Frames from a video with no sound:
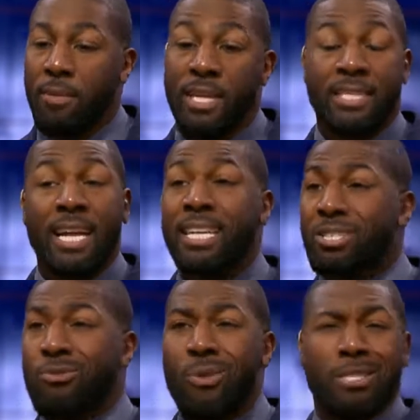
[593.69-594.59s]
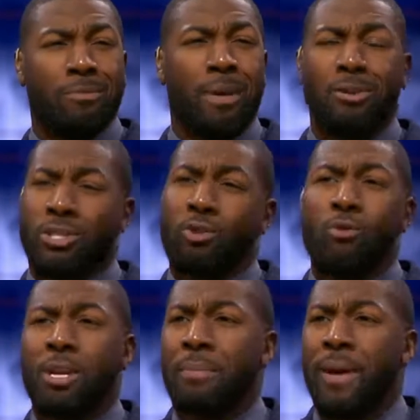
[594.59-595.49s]
And it's not so much about
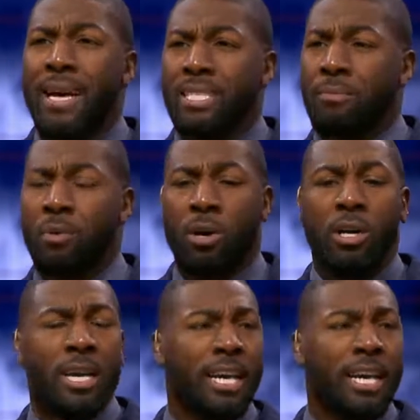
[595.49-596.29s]
scoring the basketball.